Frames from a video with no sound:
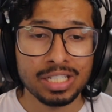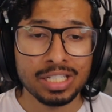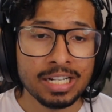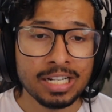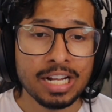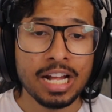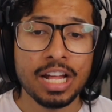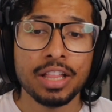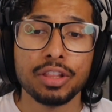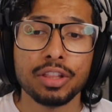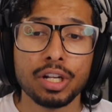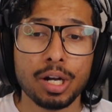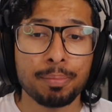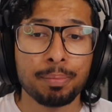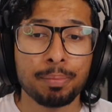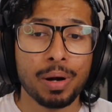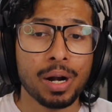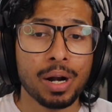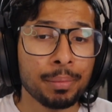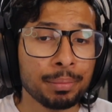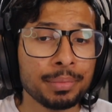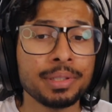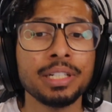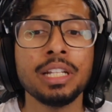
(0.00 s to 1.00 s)
They're
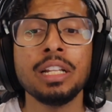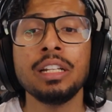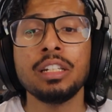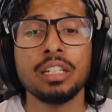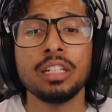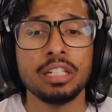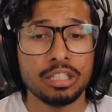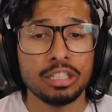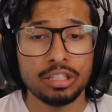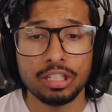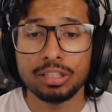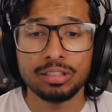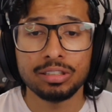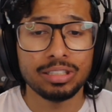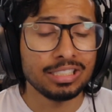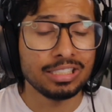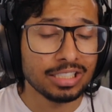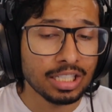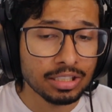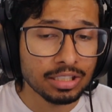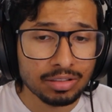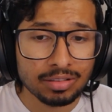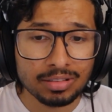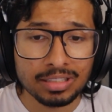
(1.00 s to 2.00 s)
permanent, they're
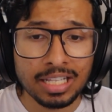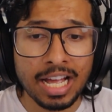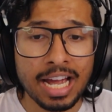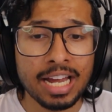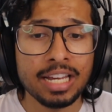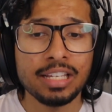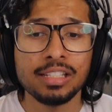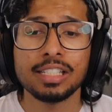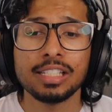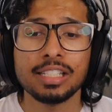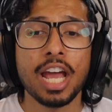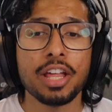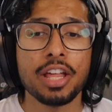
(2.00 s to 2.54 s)
decentralized, and they're